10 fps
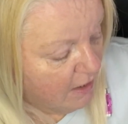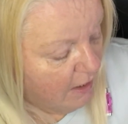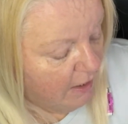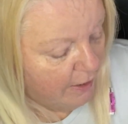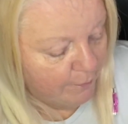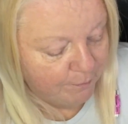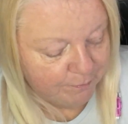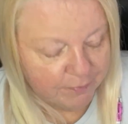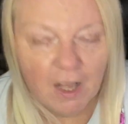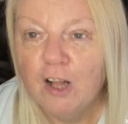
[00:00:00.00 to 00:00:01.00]
um,
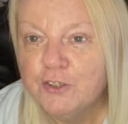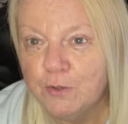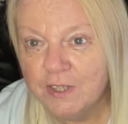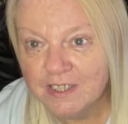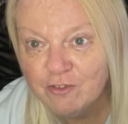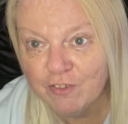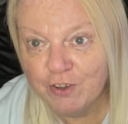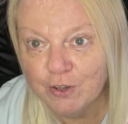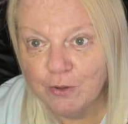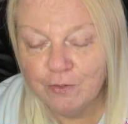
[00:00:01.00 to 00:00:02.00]
I'll do this
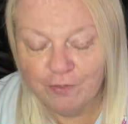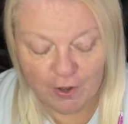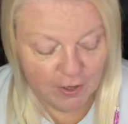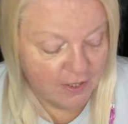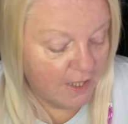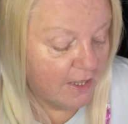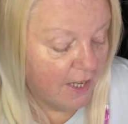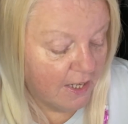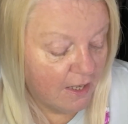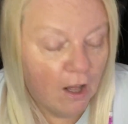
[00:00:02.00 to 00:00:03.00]
review first and
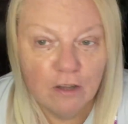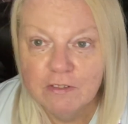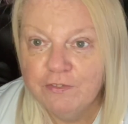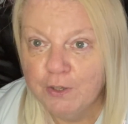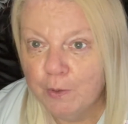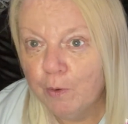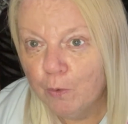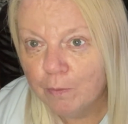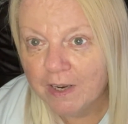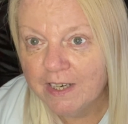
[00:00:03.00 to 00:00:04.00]
then I'll review
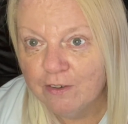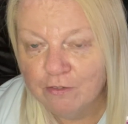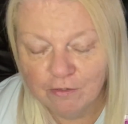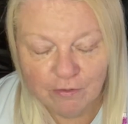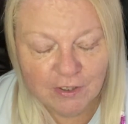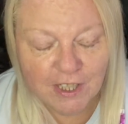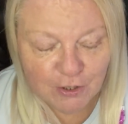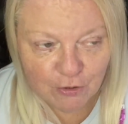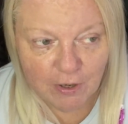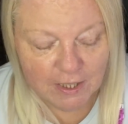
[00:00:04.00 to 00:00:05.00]
all my knit
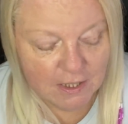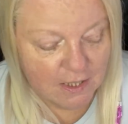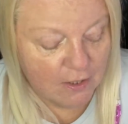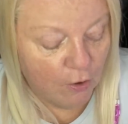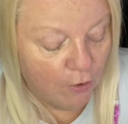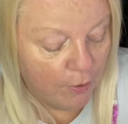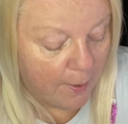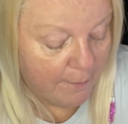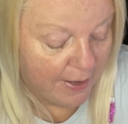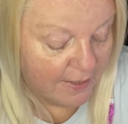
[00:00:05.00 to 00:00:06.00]
knit crates en
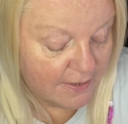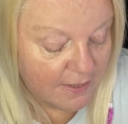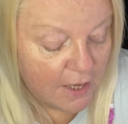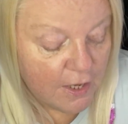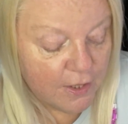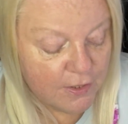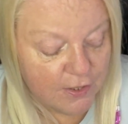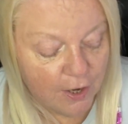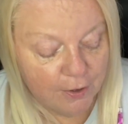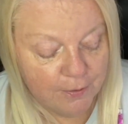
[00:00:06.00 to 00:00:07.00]
masse.
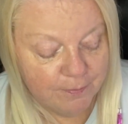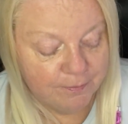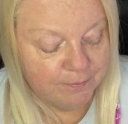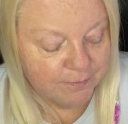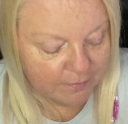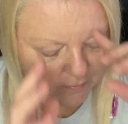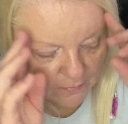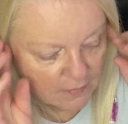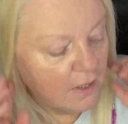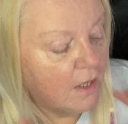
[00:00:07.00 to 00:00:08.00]
So
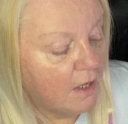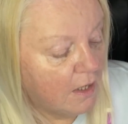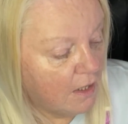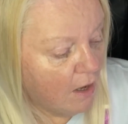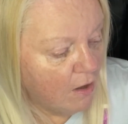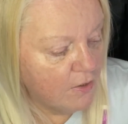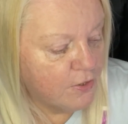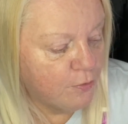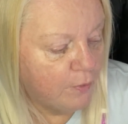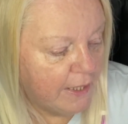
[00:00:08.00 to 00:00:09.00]

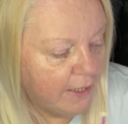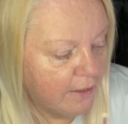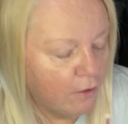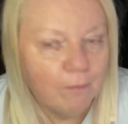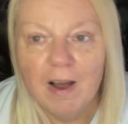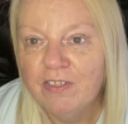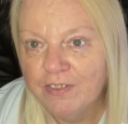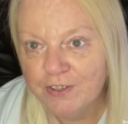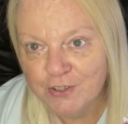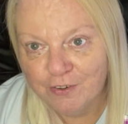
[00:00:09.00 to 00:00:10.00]
last week or
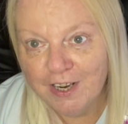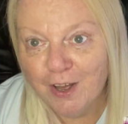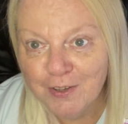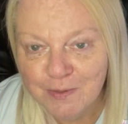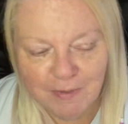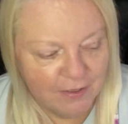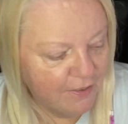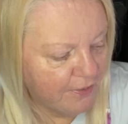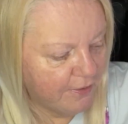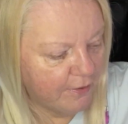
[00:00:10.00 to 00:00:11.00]
month sorry last month,
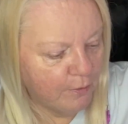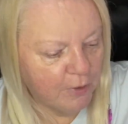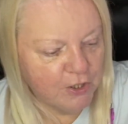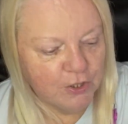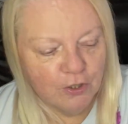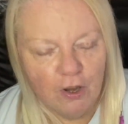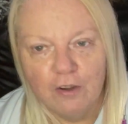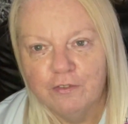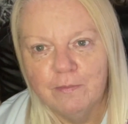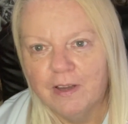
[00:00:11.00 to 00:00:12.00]
which took
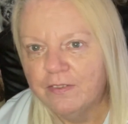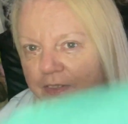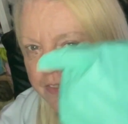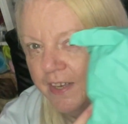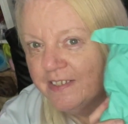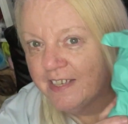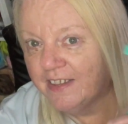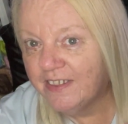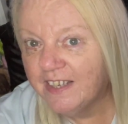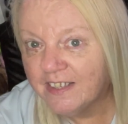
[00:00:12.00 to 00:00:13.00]
over a month, they
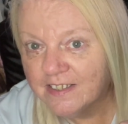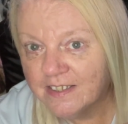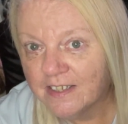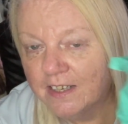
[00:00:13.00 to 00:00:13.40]
sent this